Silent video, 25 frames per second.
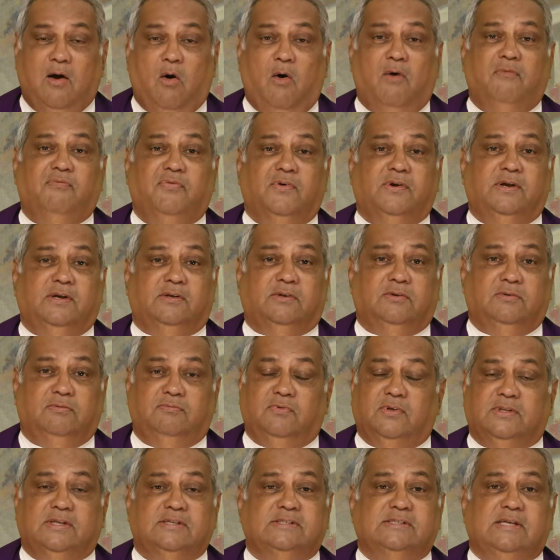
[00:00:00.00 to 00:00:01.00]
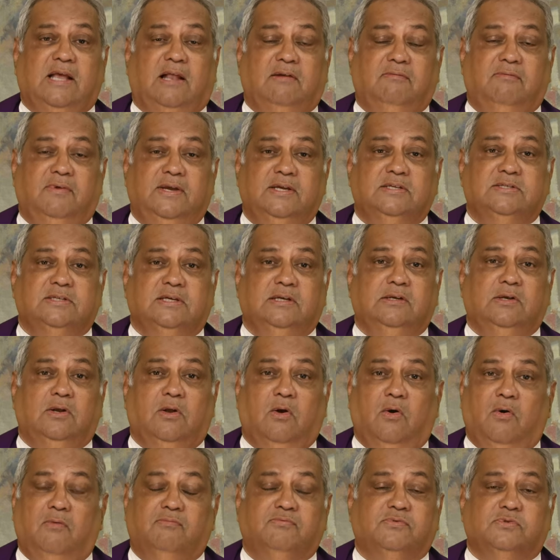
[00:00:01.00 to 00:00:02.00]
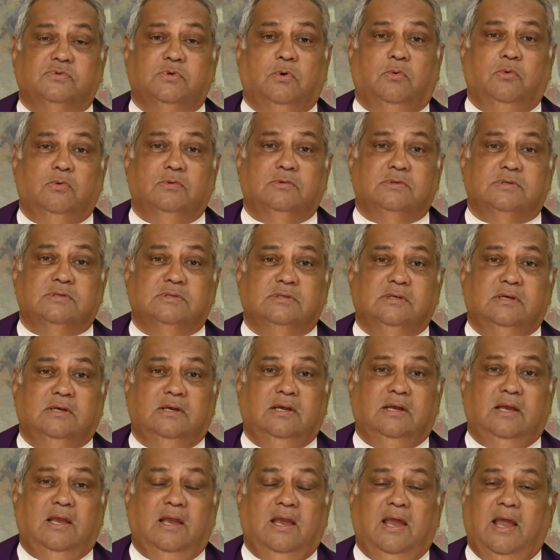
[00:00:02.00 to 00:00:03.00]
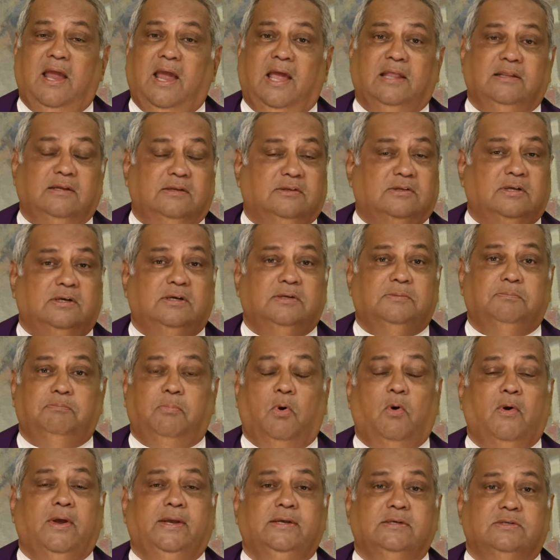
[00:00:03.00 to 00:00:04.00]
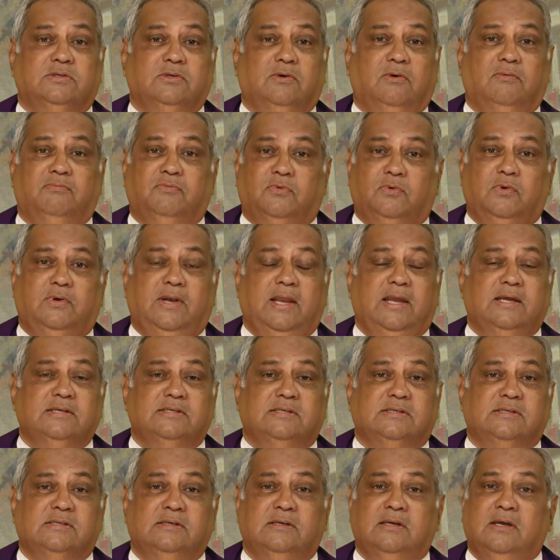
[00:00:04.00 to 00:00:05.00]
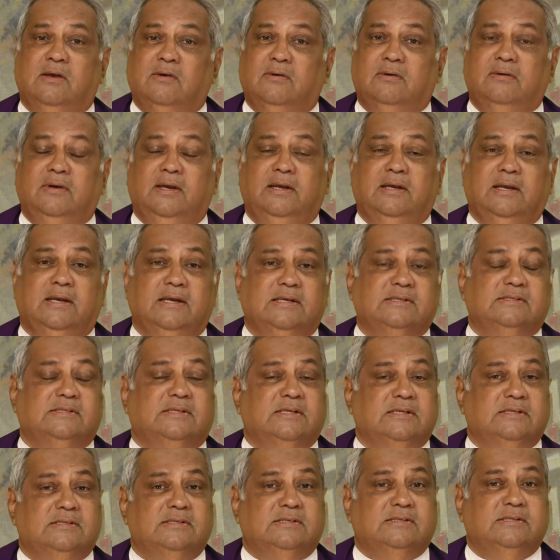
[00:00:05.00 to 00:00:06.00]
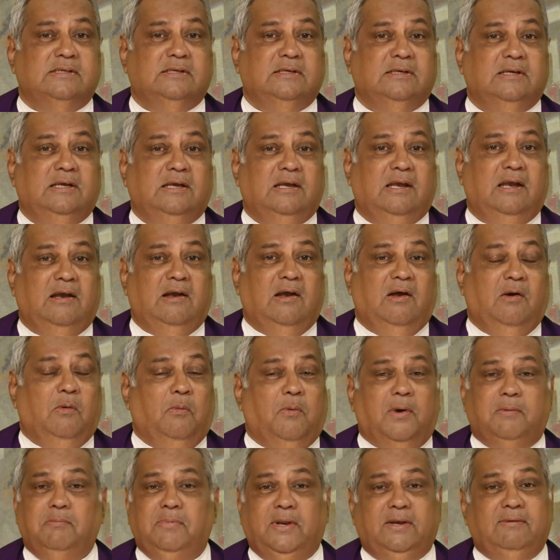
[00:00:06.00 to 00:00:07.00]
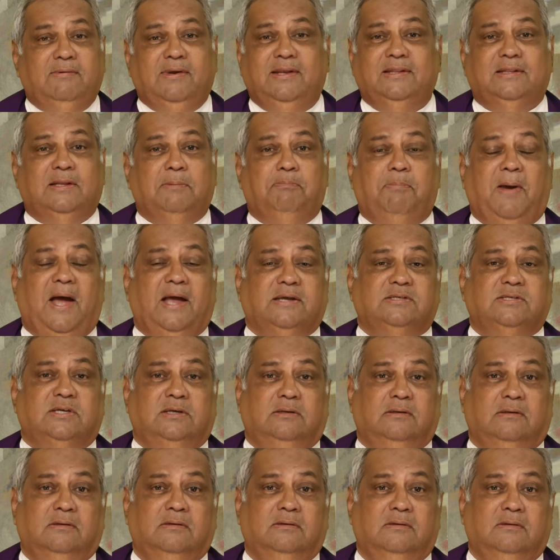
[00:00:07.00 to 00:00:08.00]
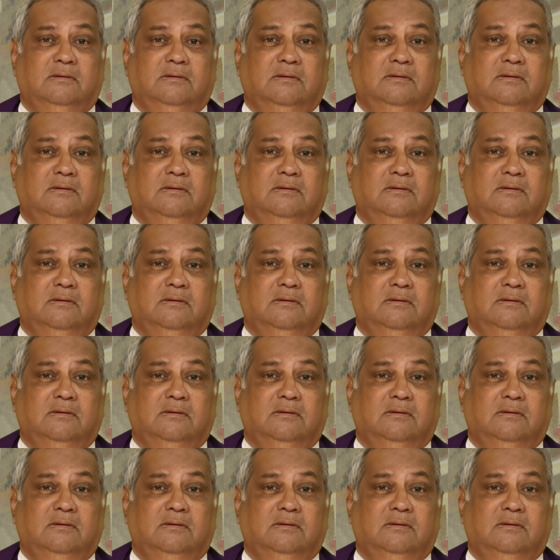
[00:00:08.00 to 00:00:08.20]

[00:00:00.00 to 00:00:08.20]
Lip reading: offer it for the salvation of souls. And the third point of today's reading is this. When we read the passion